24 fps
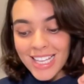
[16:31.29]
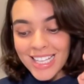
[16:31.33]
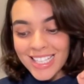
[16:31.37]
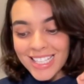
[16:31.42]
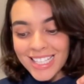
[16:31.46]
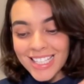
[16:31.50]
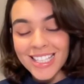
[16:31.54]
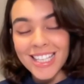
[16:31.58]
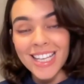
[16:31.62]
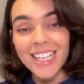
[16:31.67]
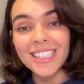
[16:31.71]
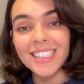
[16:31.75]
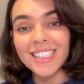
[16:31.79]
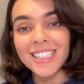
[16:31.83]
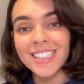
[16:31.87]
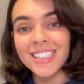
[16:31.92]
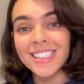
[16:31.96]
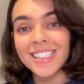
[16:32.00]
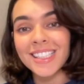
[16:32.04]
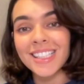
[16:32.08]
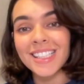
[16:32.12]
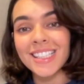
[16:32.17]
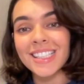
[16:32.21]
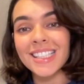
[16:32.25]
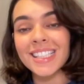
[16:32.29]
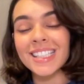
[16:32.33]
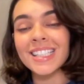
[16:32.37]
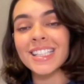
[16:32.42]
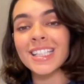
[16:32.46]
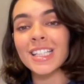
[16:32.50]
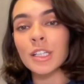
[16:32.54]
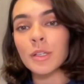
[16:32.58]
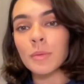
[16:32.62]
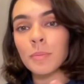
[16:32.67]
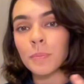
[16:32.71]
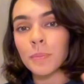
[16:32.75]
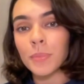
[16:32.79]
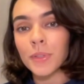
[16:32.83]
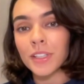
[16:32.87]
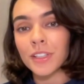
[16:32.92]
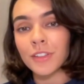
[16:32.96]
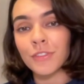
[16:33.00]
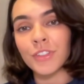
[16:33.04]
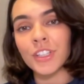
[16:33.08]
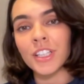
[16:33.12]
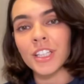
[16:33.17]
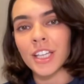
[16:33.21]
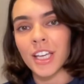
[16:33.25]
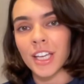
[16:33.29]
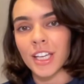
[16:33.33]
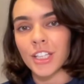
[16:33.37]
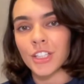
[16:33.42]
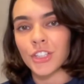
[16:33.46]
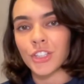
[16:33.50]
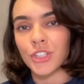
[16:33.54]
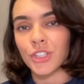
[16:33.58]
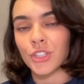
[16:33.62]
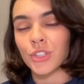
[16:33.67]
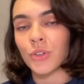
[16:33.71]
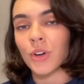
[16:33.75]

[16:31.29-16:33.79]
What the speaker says: Sentence simplification.